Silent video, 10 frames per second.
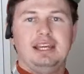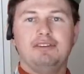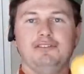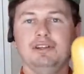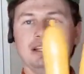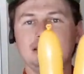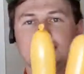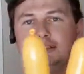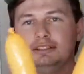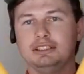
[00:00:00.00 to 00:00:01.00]
If you
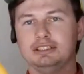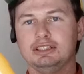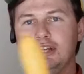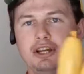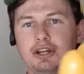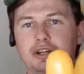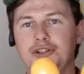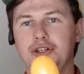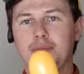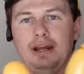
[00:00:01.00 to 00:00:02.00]
need to just do it